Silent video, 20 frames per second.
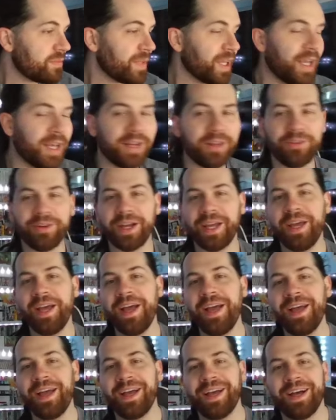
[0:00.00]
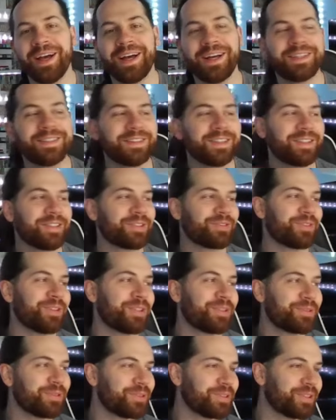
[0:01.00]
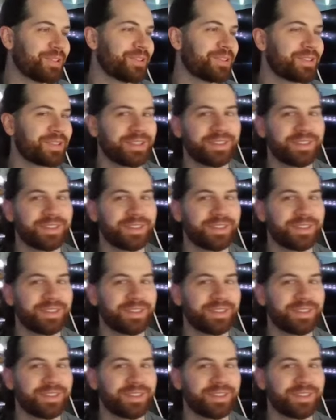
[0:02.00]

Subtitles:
Anyway, I just thought it was really cool news